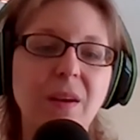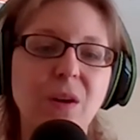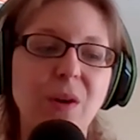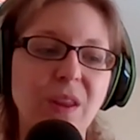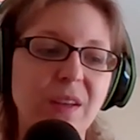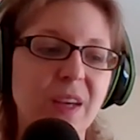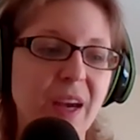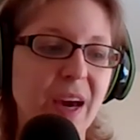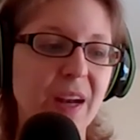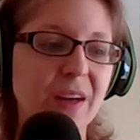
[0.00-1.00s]
think
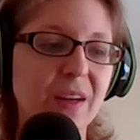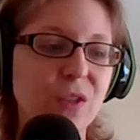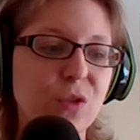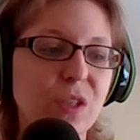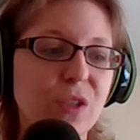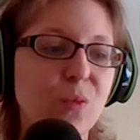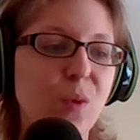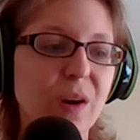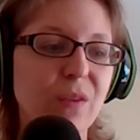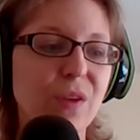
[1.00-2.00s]
sciatica is
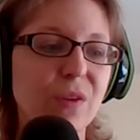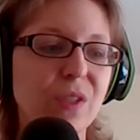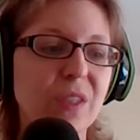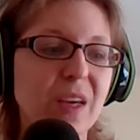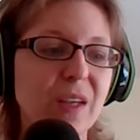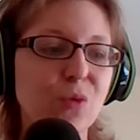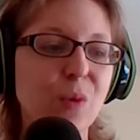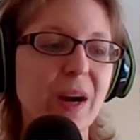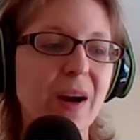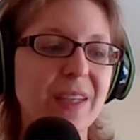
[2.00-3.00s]
one of those things
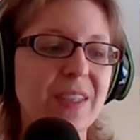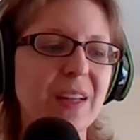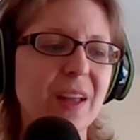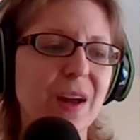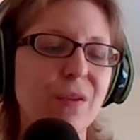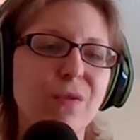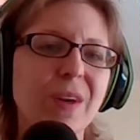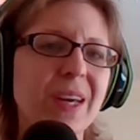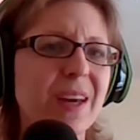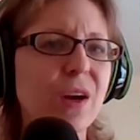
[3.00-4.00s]
where I see a lot of
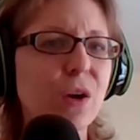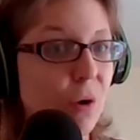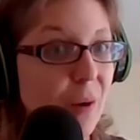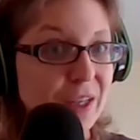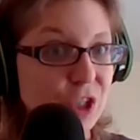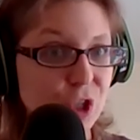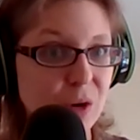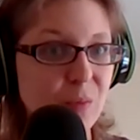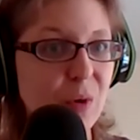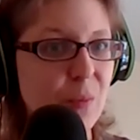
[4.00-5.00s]

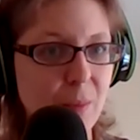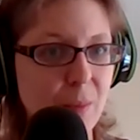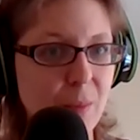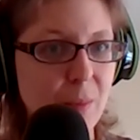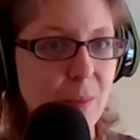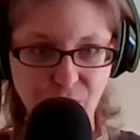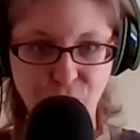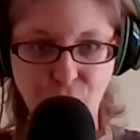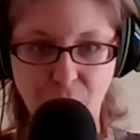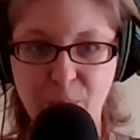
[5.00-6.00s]
questionable marketing
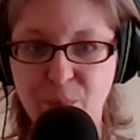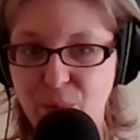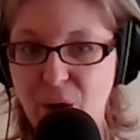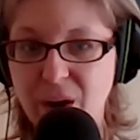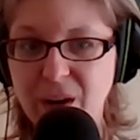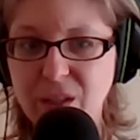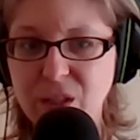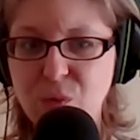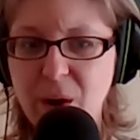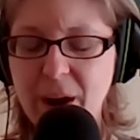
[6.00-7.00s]
for products
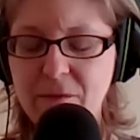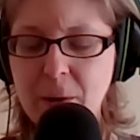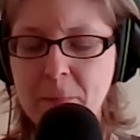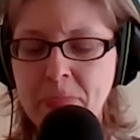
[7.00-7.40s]
and whatever.